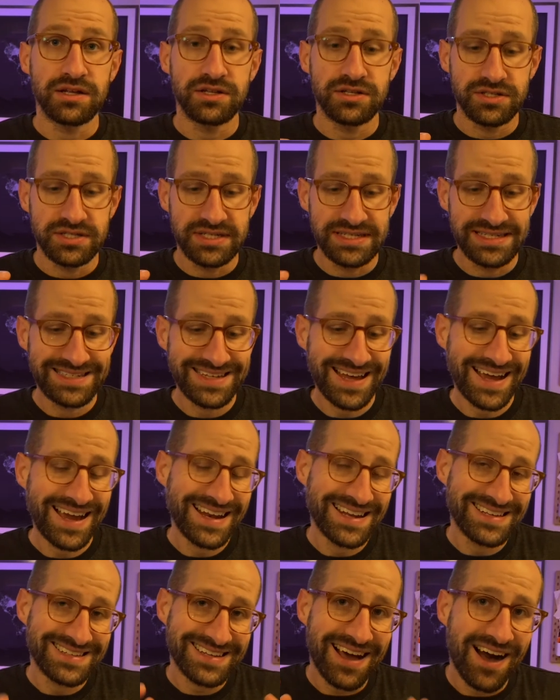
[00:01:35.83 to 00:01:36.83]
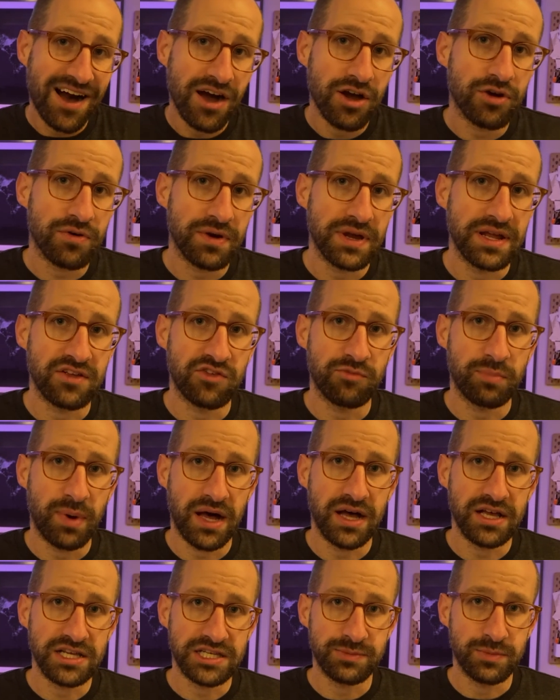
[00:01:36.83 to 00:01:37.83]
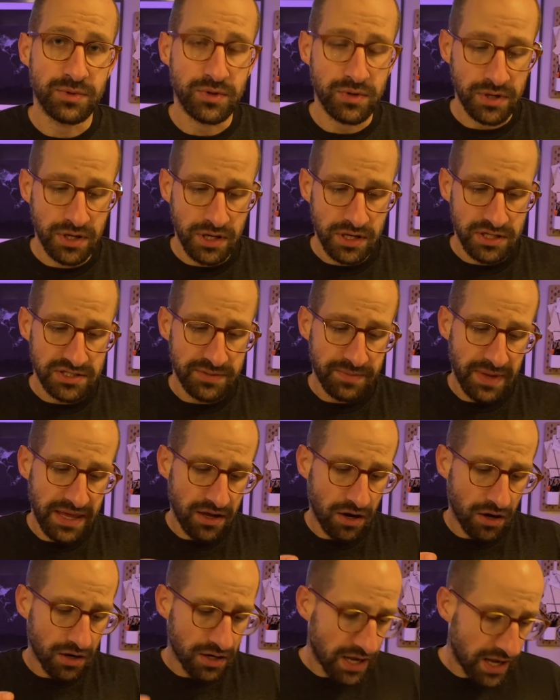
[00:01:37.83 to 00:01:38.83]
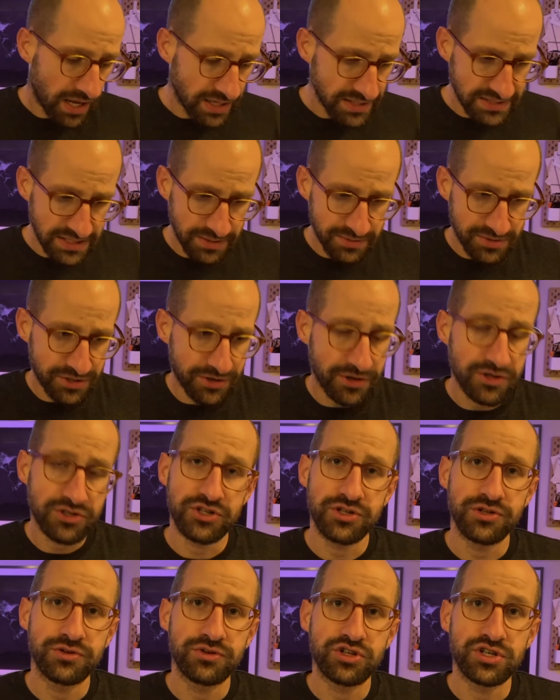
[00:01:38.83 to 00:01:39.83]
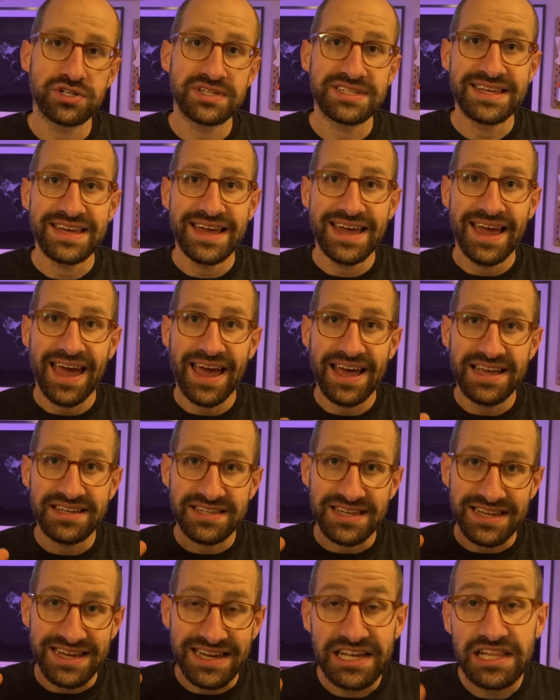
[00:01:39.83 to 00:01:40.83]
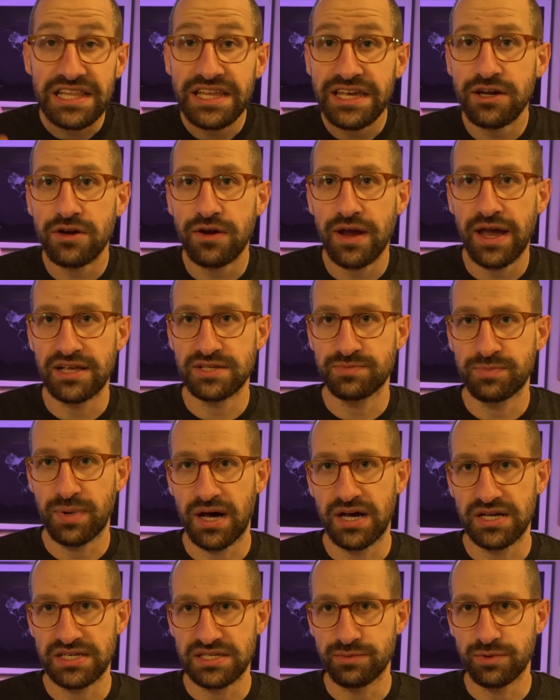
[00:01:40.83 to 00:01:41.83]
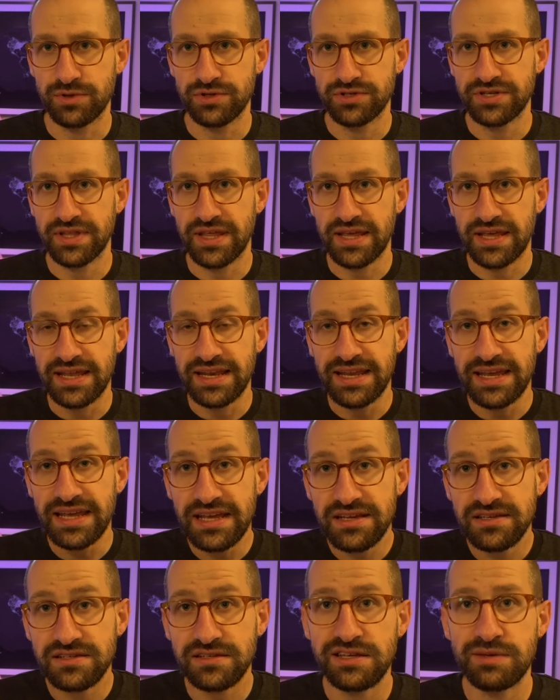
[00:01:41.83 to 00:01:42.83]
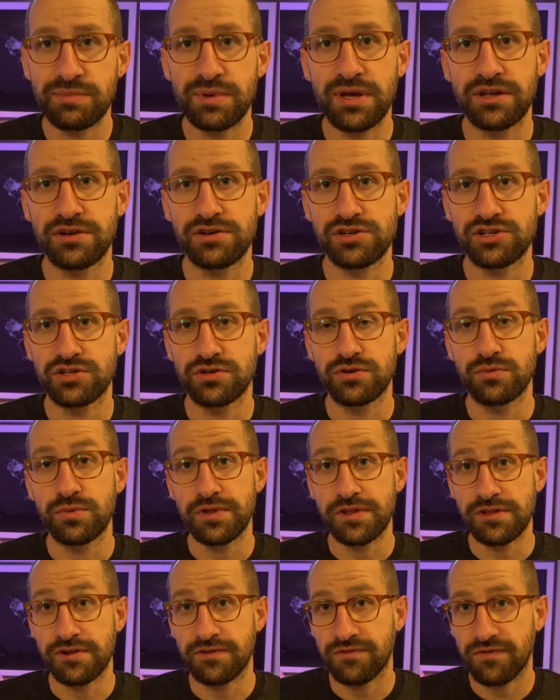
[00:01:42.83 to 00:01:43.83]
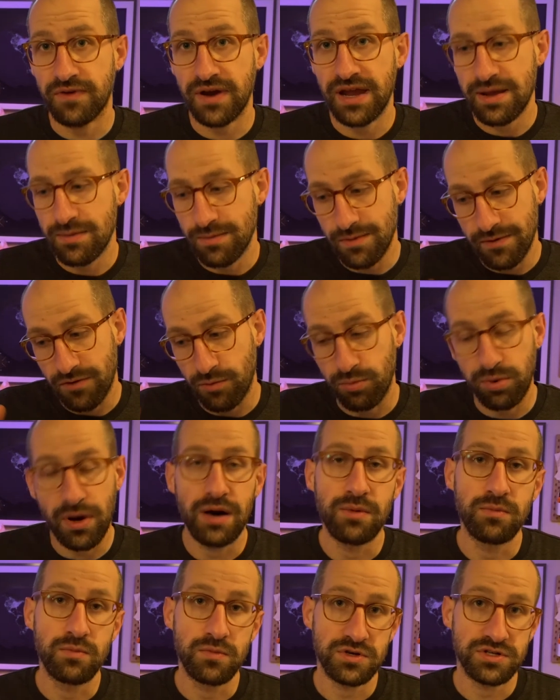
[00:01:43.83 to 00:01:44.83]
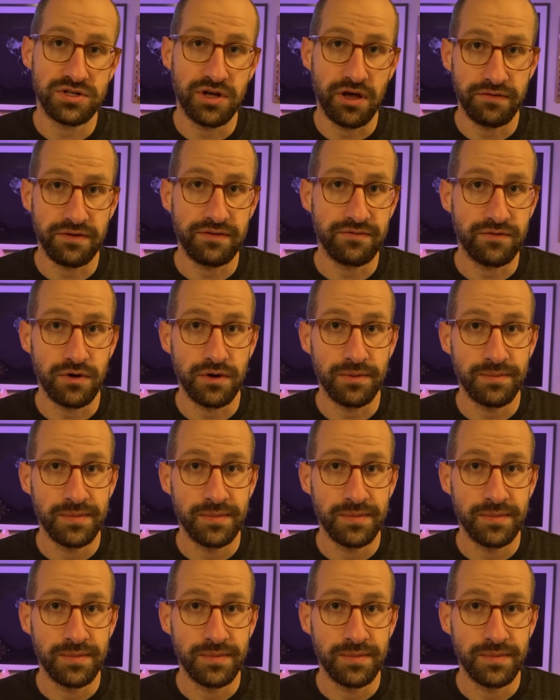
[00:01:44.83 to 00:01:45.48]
design as concrete as possible, to make our concepts and our solutions as clear as possible so they can easily be understood within the frame of the problem we're solving for.